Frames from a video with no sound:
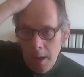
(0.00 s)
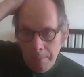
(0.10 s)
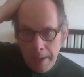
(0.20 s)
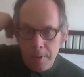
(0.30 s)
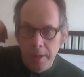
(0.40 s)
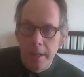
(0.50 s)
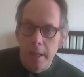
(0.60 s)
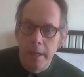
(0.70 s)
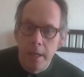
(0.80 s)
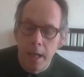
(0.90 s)
People
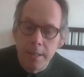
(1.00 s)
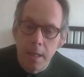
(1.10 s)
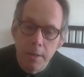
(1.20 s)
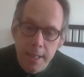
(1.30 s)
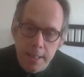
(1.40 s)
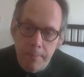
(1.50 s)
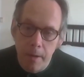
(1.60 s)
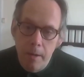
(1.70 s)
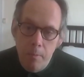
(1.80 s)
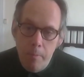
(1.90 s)
in Glasgow
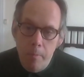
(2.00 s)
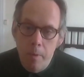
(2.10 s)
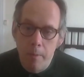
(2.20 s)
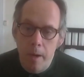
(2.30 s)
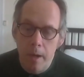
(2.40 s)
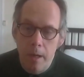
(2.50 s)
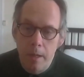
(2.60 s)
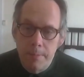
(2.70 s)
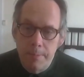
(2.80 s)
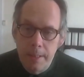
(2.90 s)
were
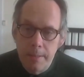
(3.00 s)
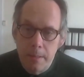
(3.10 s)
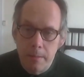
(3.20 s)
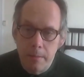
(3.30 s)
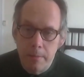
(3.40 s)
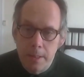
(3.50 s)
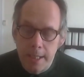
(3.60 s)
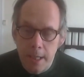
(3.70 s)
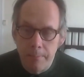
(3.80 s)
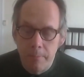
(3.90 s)
being
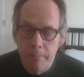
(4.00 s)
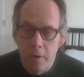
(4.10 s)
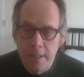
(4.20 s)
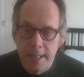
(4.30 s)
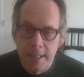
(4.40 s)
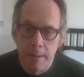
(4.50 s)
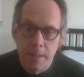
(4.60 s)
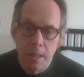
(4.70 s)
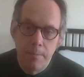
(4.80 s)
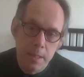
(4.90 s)
set up, involved in setting up
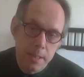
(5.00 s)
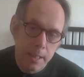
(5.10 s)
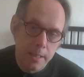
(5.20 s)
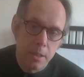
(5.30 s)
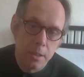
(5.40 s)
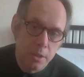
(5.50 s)
this community it